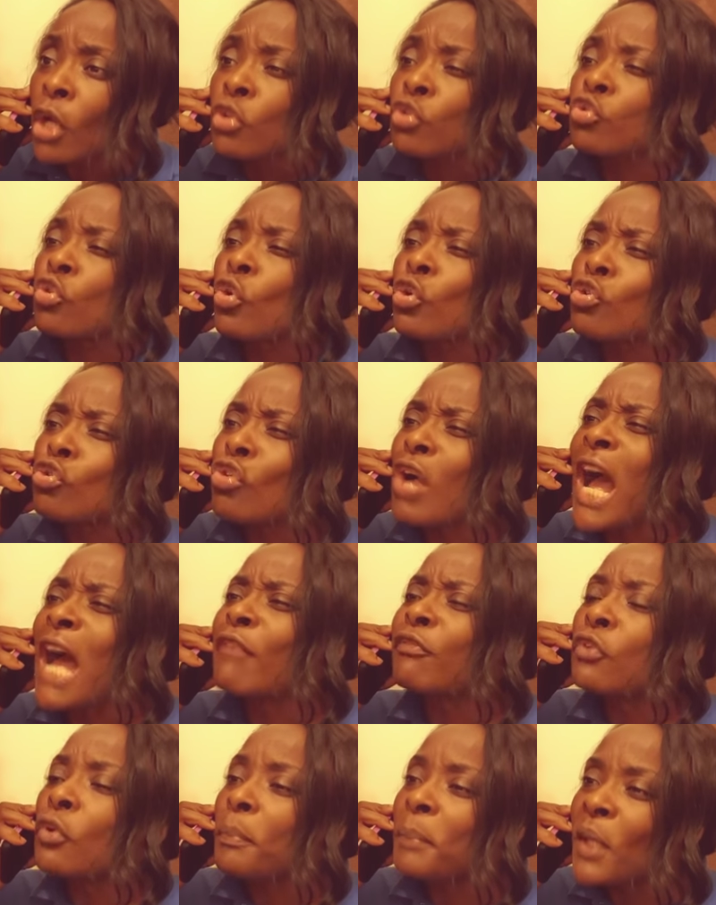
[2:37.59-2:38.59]
So you
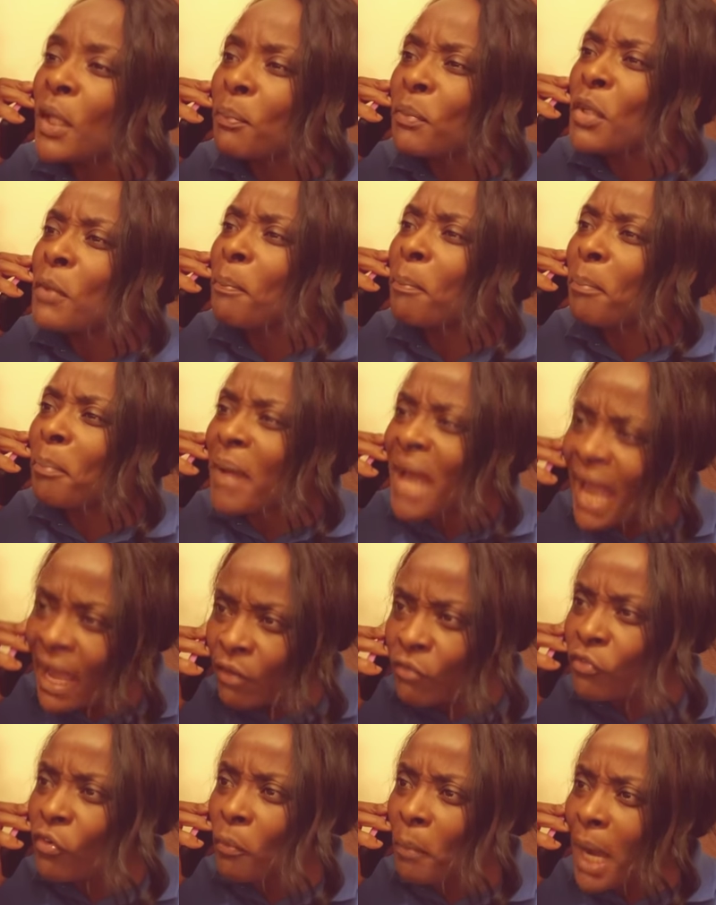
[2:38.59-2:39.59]
have to pay me
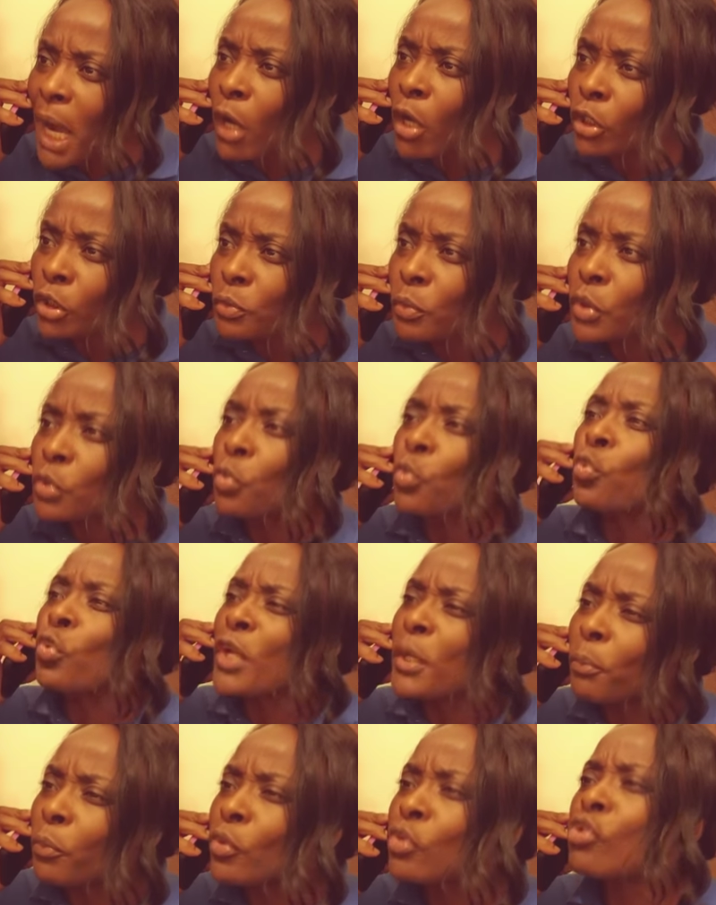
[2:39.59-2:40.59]
back for my husband's
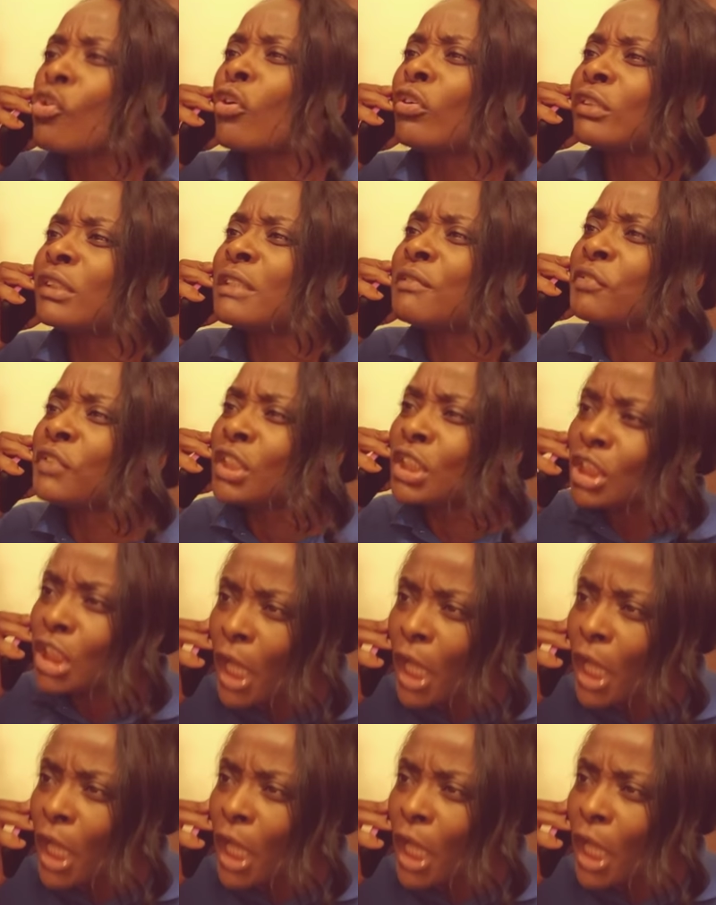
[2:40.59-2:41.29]
reproductive